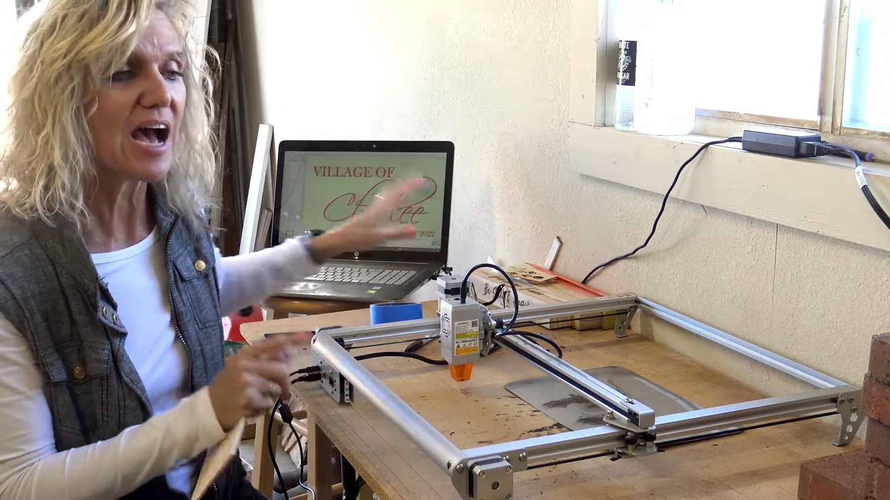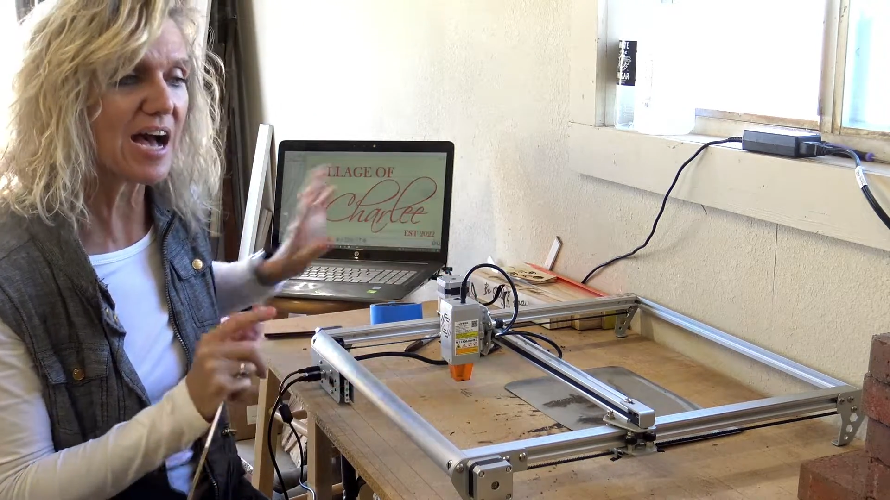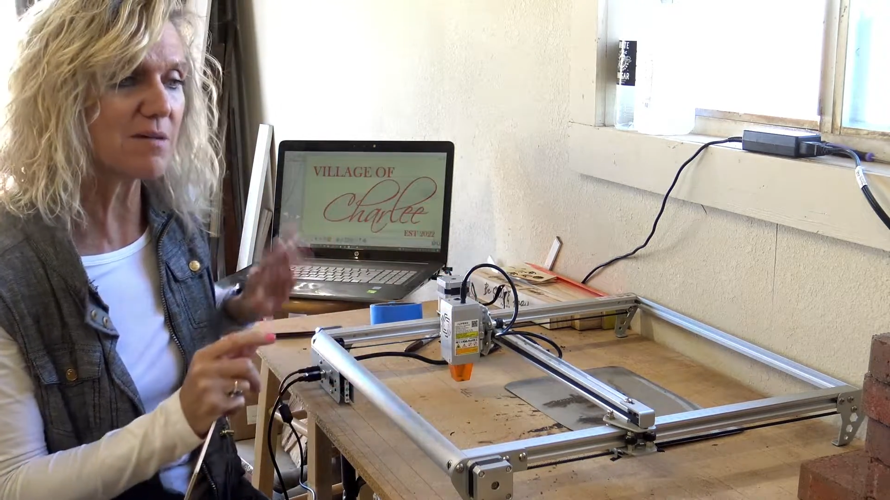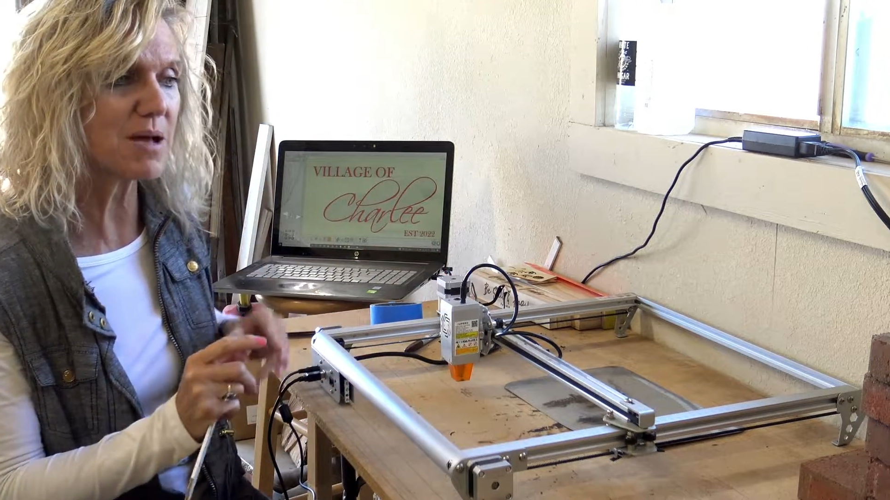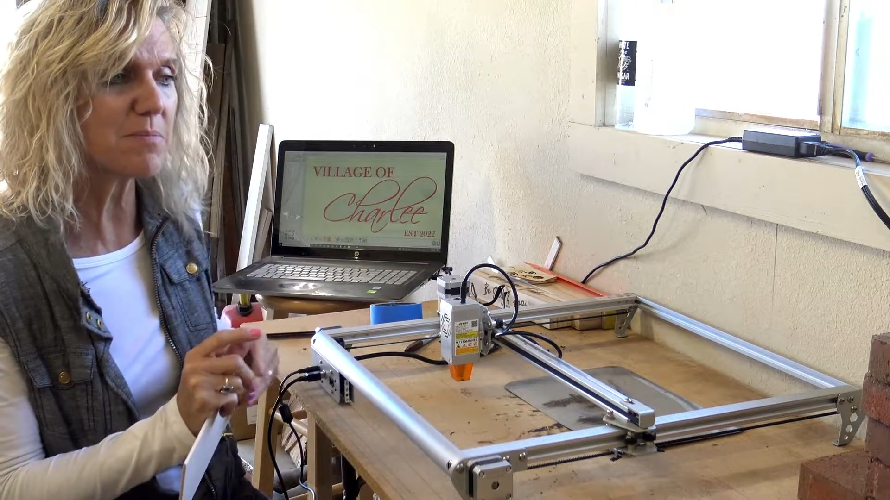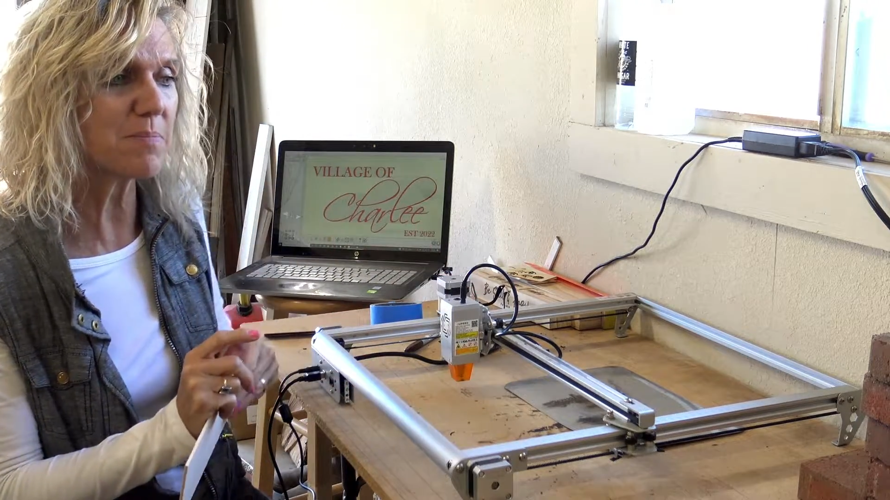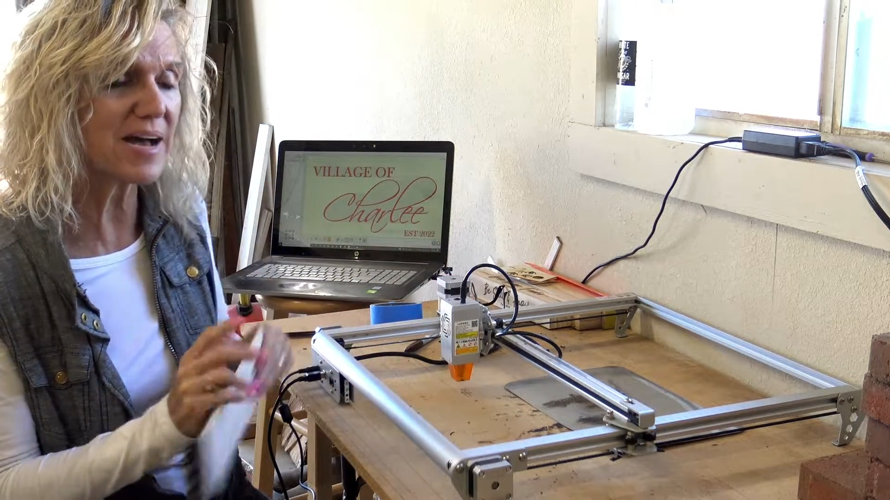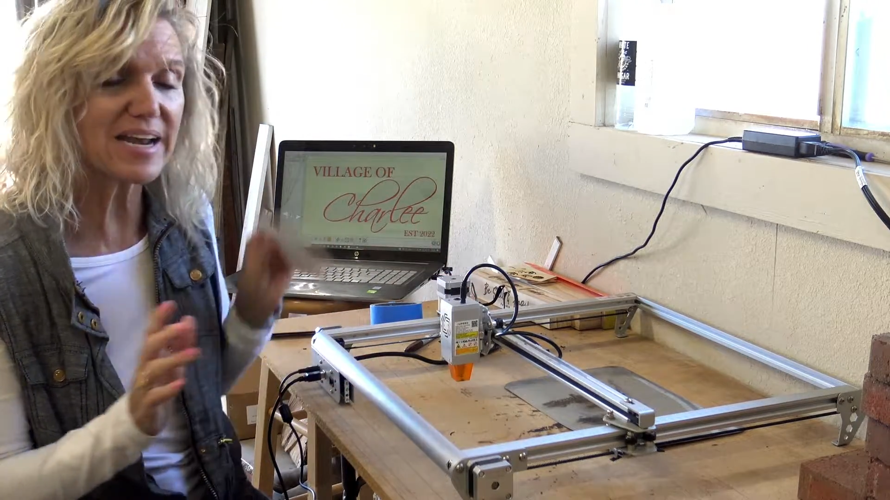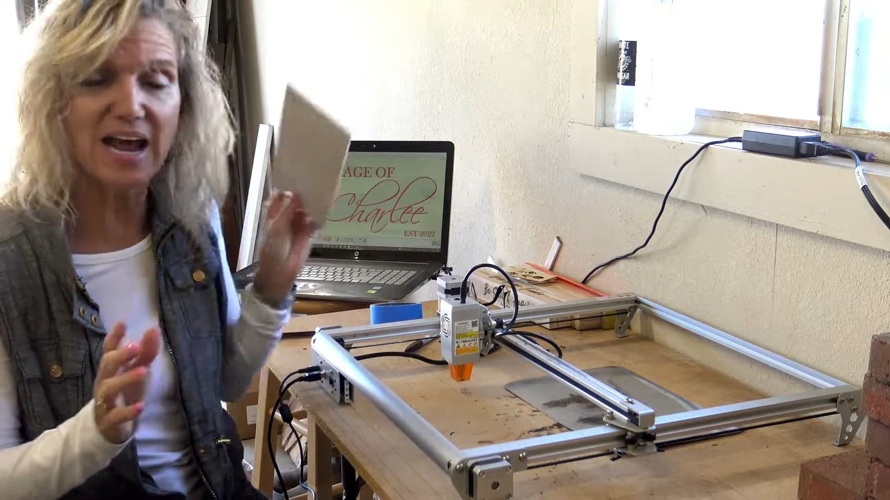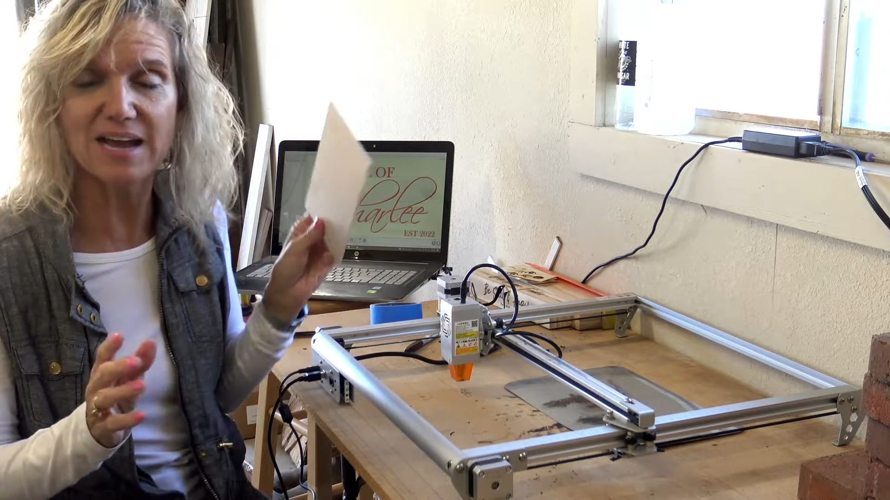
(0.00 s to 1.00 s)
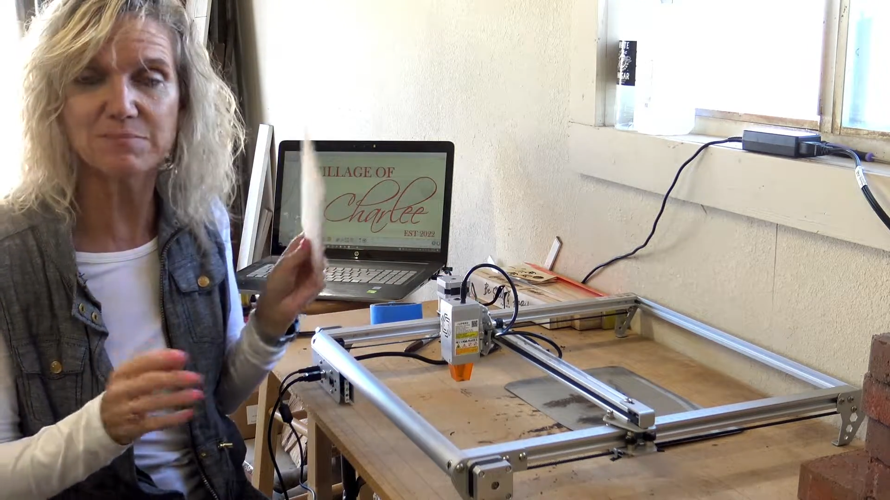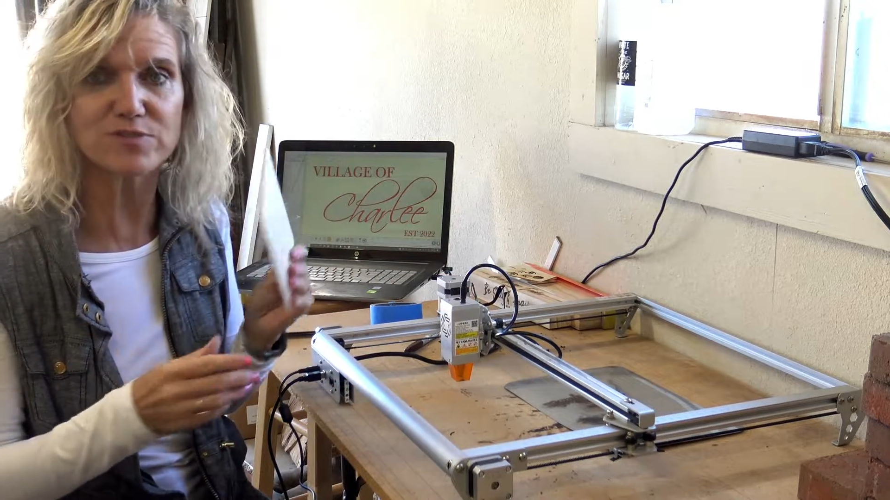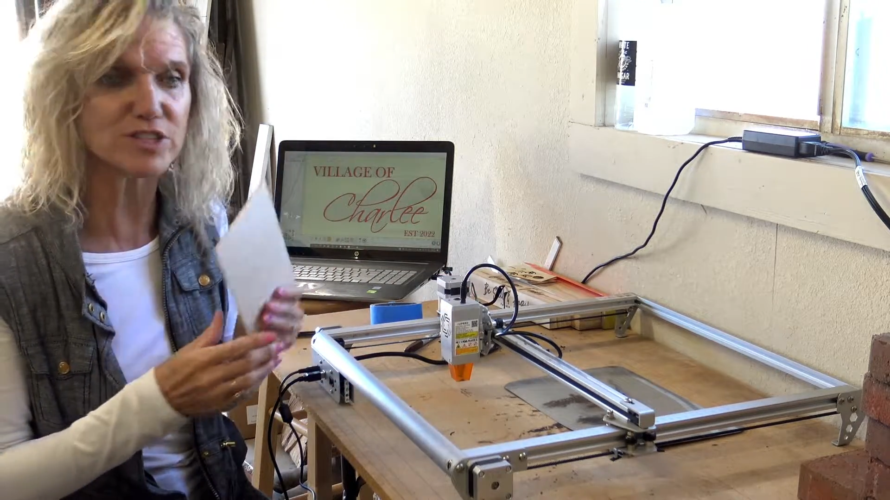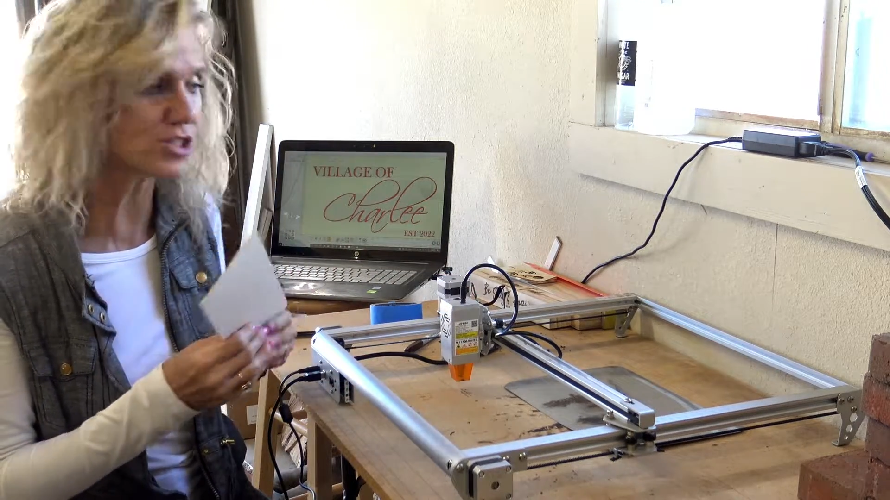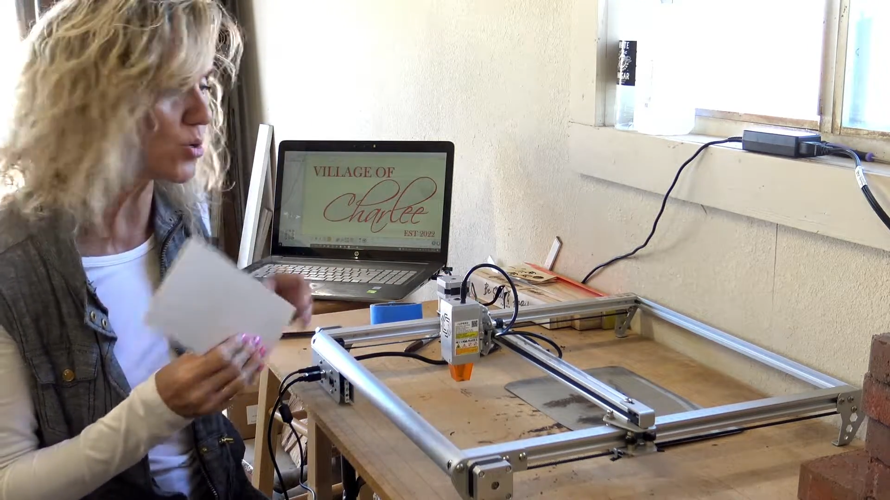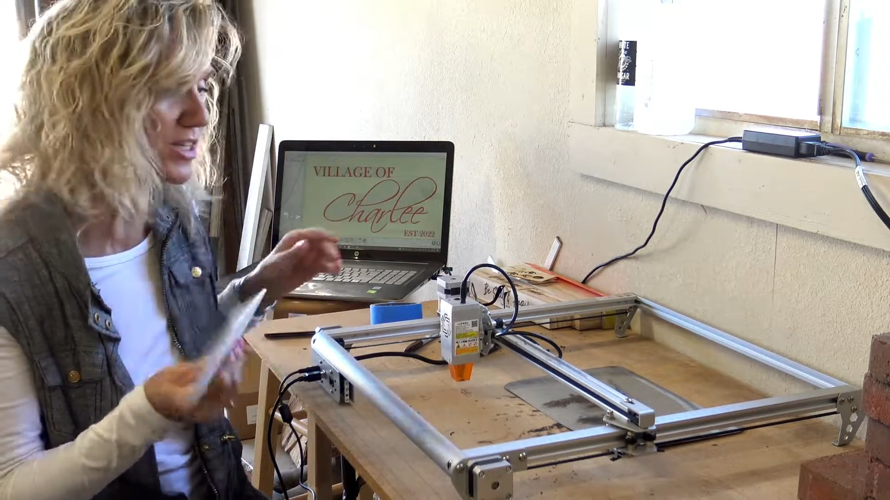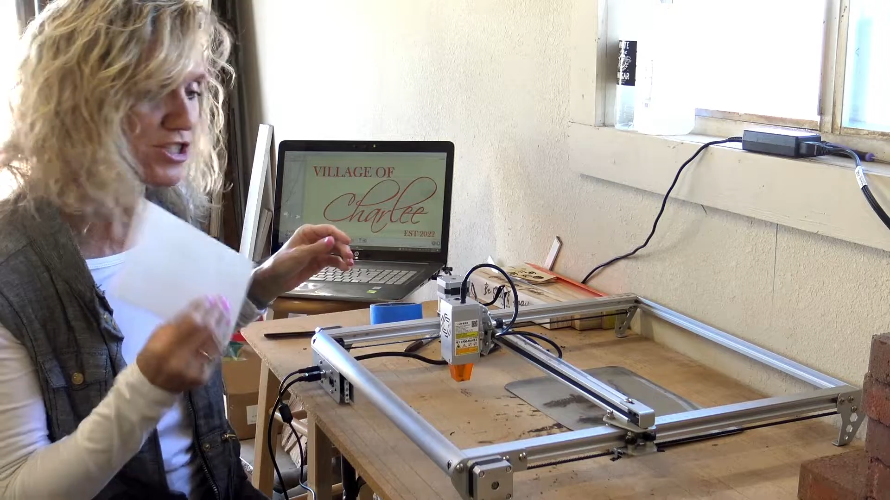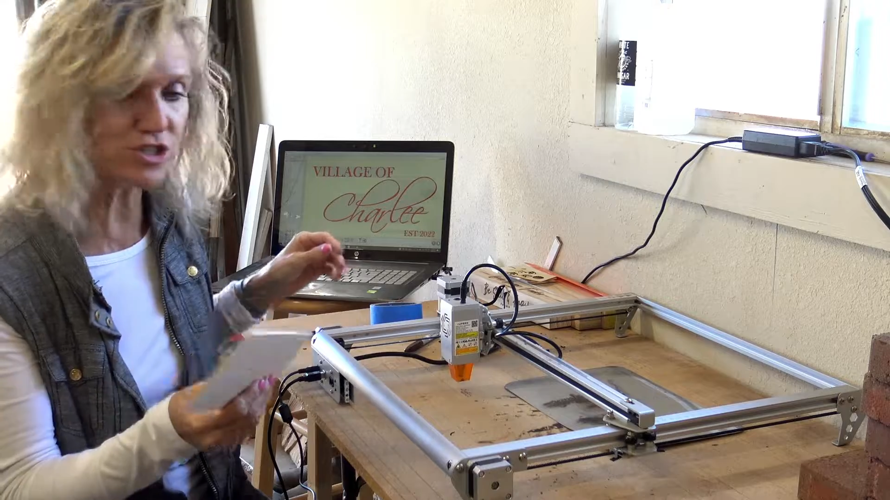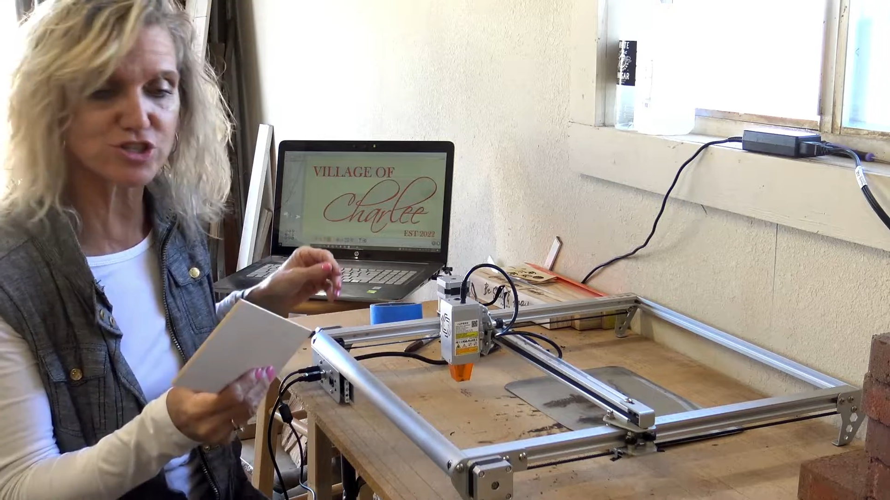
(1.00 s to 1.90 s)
Um, but I'm first going to